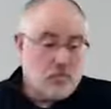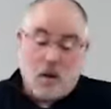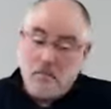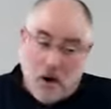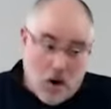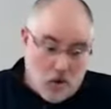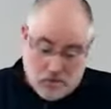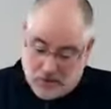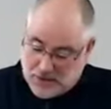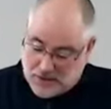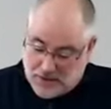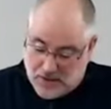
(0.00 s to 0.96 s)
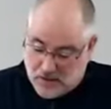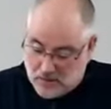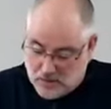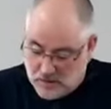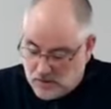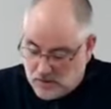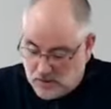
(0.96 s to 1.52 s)
Paul preached there.
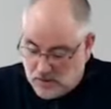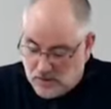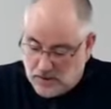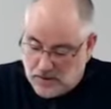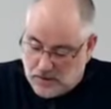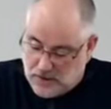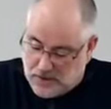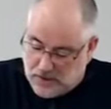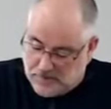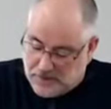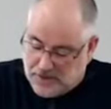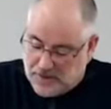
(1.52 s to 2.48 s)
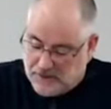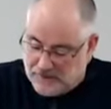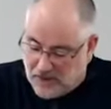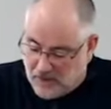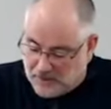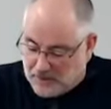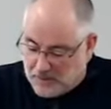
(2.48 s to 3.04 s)
But it
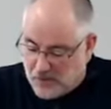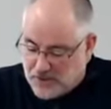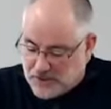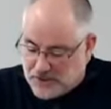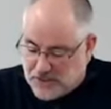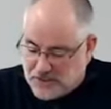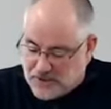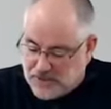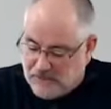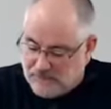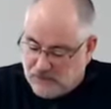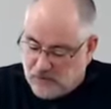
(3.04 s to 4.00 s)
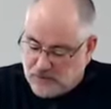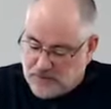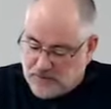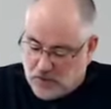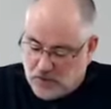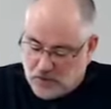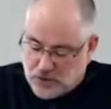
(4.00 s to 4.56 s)
developed a prestige and influence in the
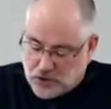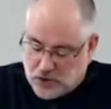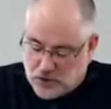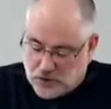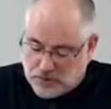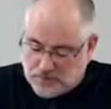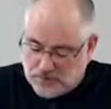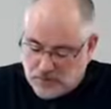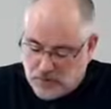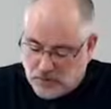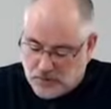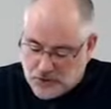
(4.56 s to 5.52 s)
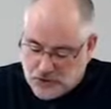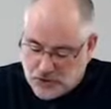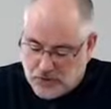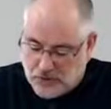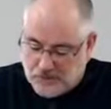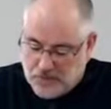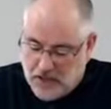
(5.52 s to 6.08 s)
early church. Number
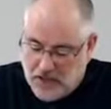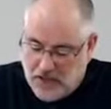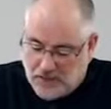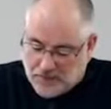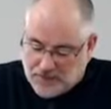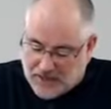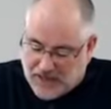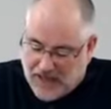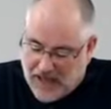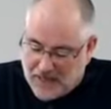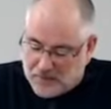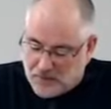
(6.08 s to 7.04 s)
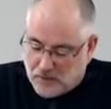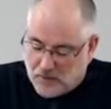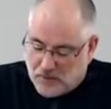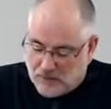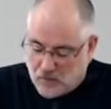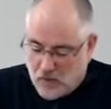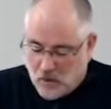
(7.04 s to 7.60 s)
two, it was the capital
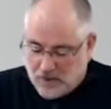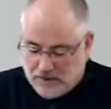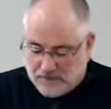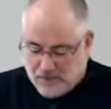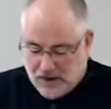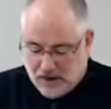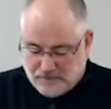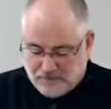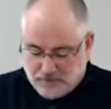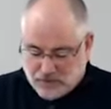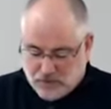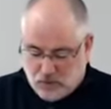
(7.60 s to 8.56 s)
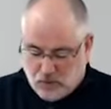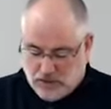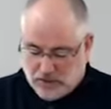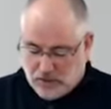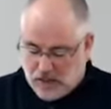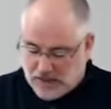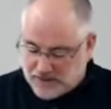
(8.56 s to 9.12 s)
of the Roman Empire. So when
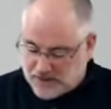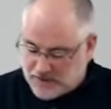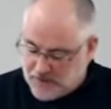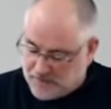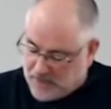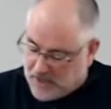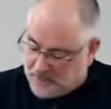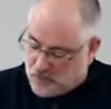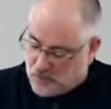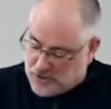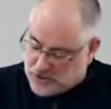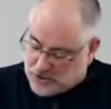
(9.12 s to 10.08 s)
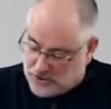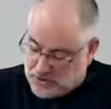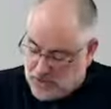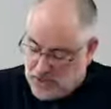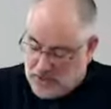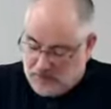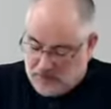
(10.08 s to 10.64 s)
Constantine became a Christian,
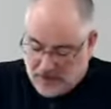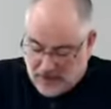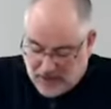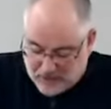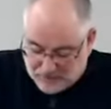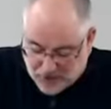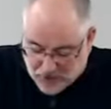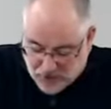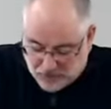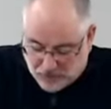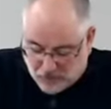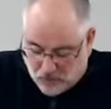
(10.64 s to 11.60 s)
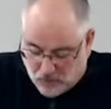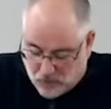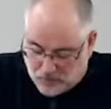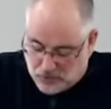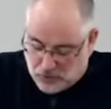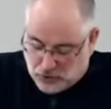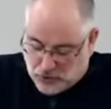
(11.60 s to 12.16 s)
the head bishop of
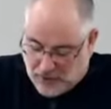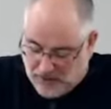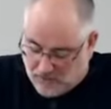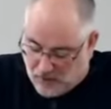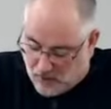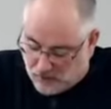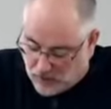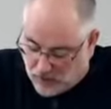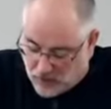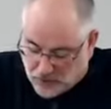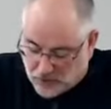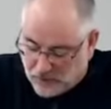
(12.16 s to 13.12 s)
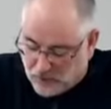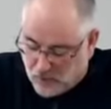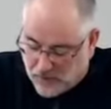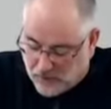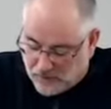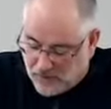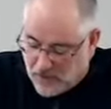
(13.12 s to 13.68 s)
Rome should have all the luxury of
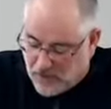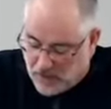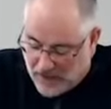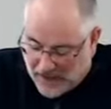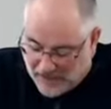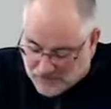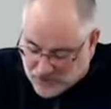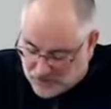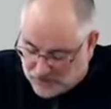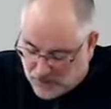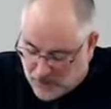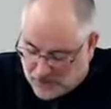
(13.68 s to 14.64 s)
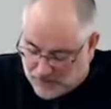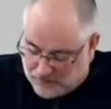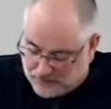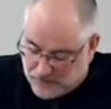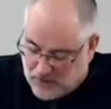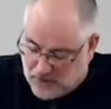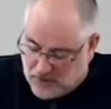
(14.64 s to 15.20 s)
wealth lavished upon him.
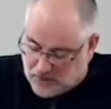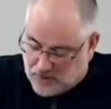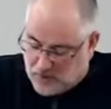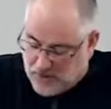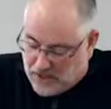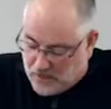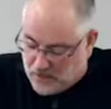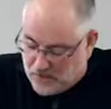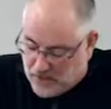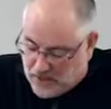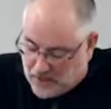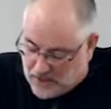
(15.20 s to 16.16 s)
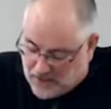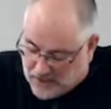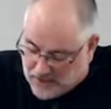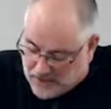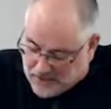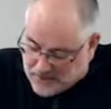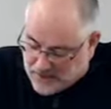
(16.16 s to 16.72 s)
So here
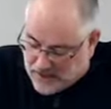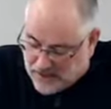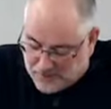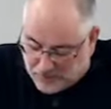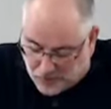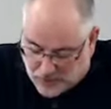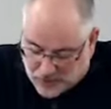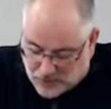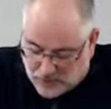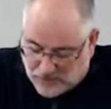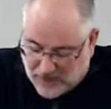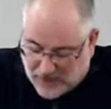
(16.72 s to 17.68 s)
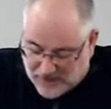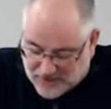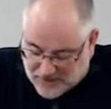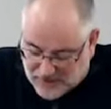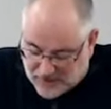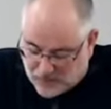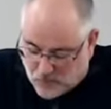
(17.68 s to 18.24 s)
he is the head preacher of the head
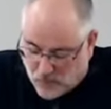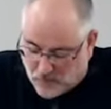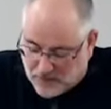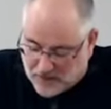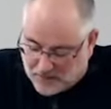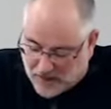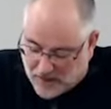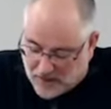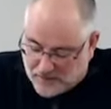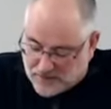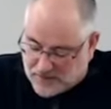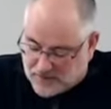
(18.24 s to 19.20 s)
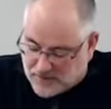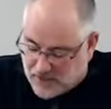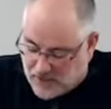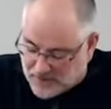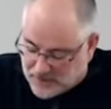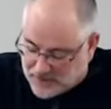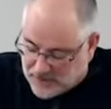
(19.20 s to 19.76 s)
city in the Roman Empire, and since
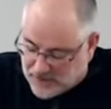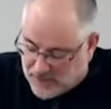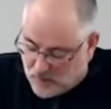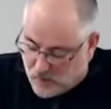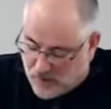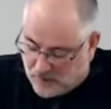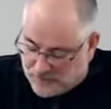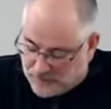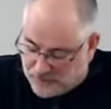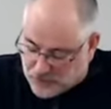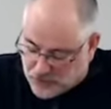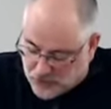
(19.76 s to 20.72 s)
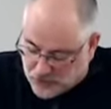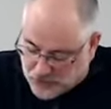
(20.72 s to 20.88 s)
Constantine gave wealth to the church